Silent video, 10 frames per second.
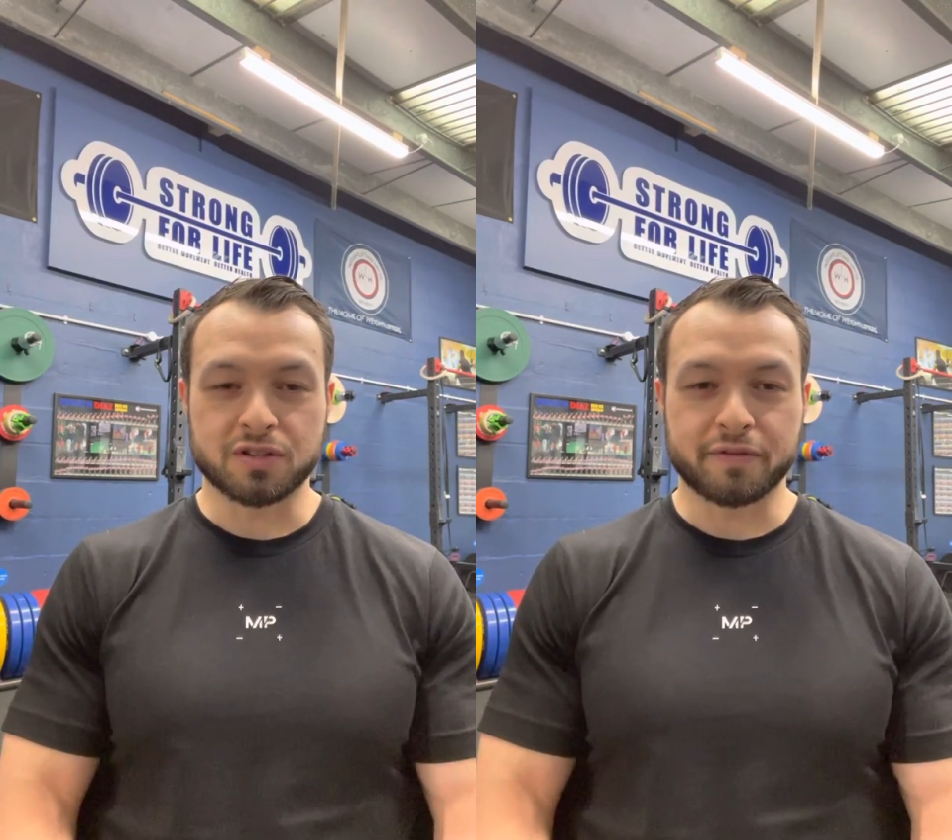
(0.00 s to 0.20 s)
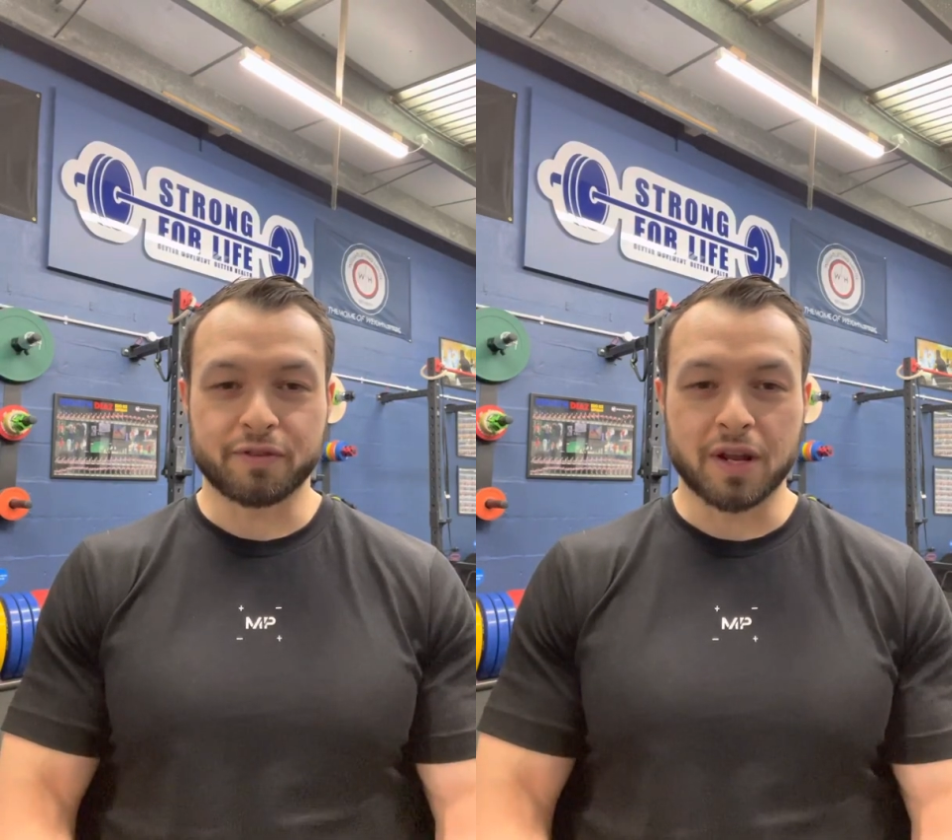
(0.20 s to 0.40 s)

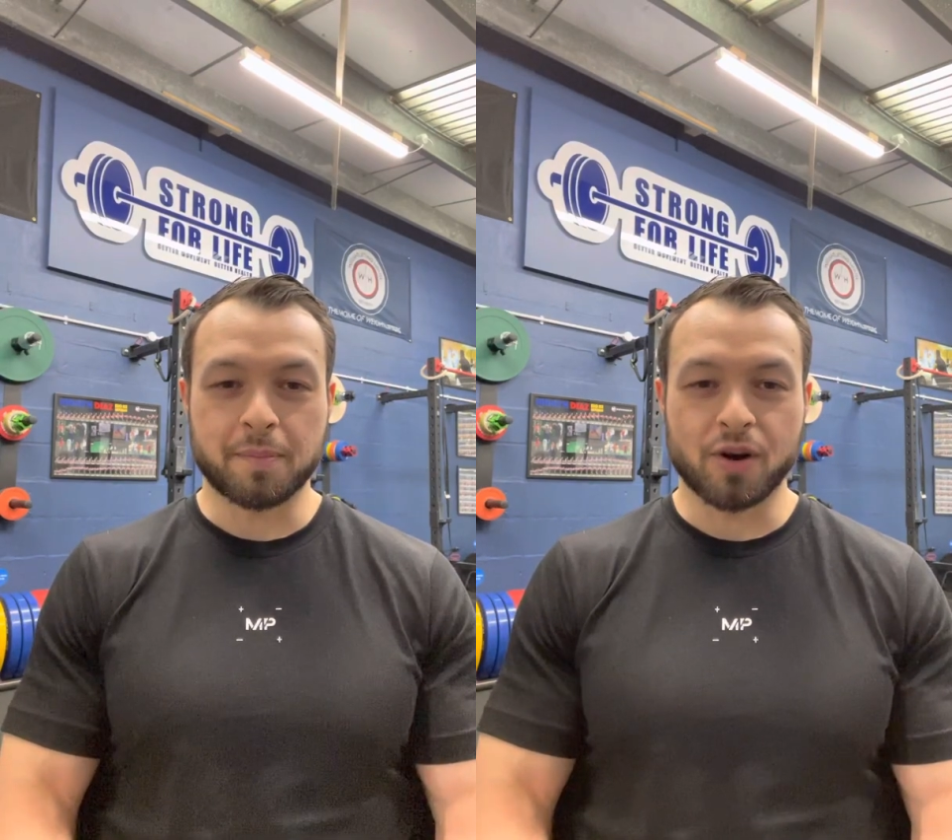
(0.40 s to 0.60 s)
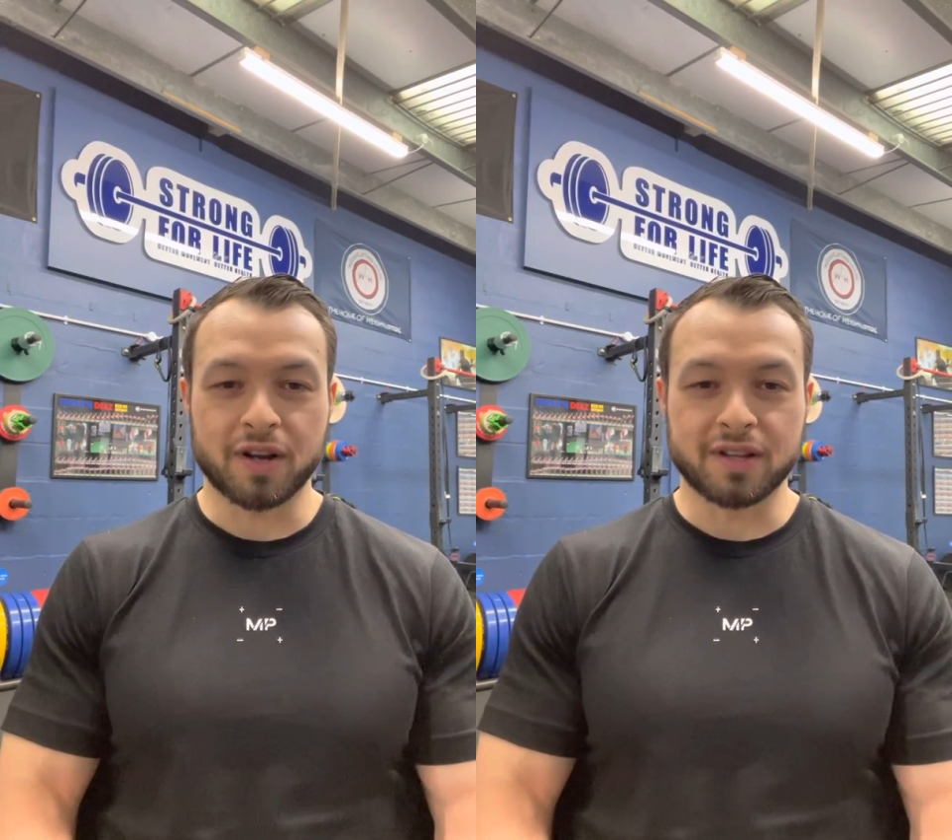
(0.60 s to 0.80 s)
the funny
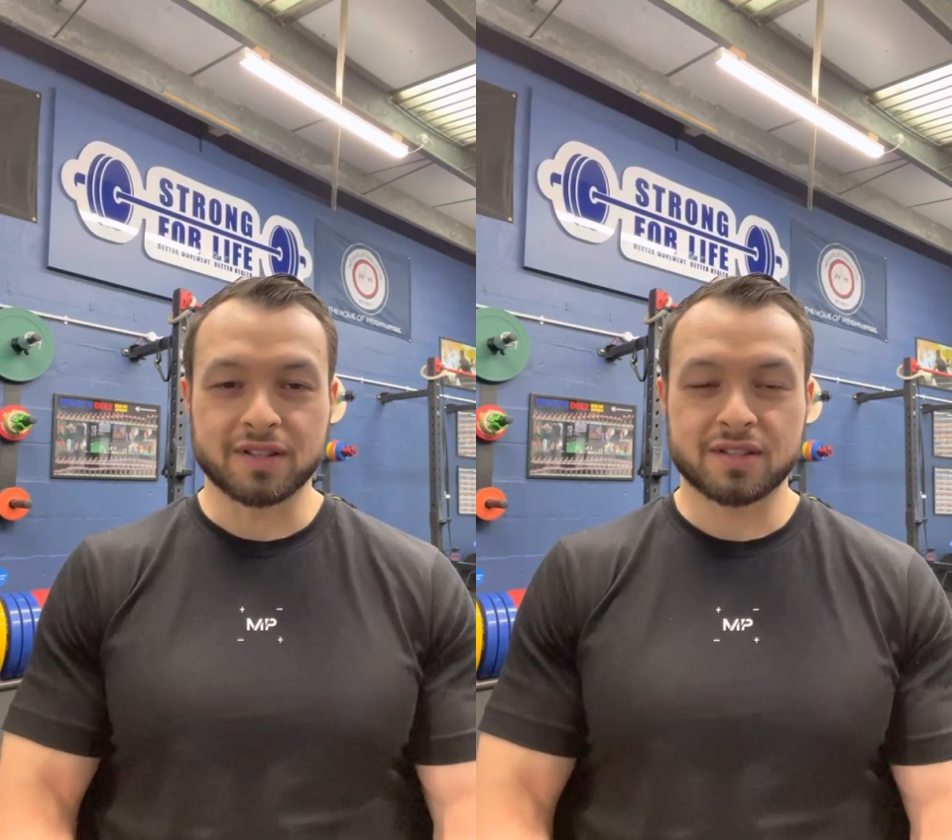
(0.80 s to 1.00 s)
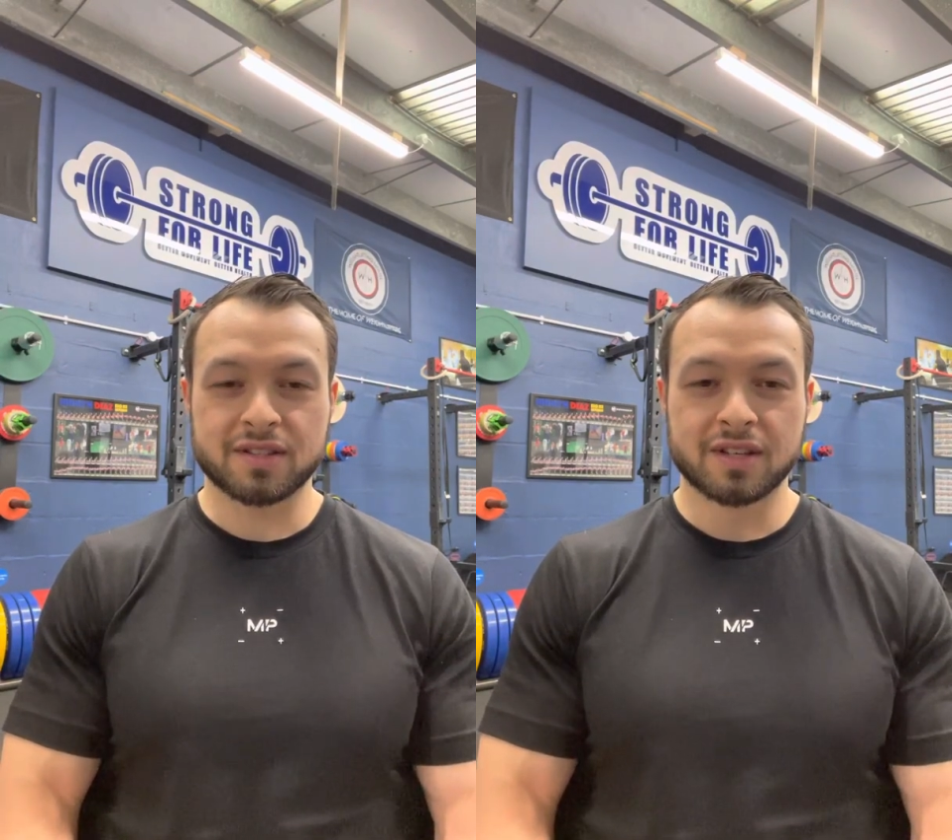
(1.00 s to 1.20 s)

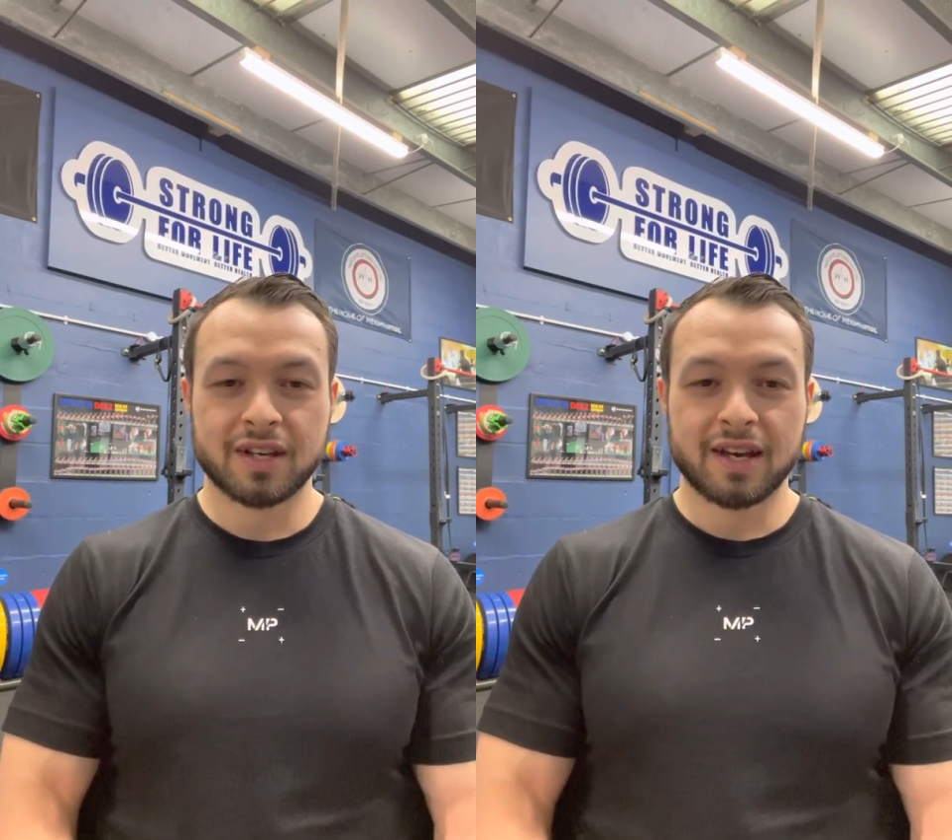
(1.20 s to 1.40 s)
points,